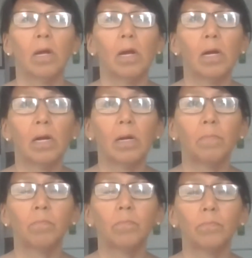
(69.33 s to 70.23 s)

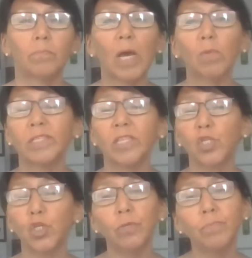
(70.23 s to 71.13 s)
That was the
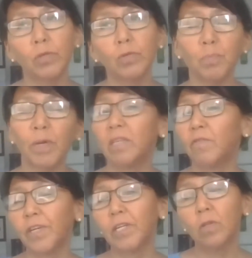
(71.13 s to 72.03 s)
term used by the
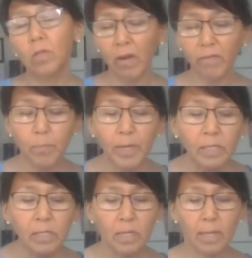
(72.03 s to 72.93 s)
federal
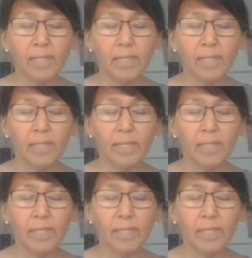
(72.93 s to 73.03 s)
government.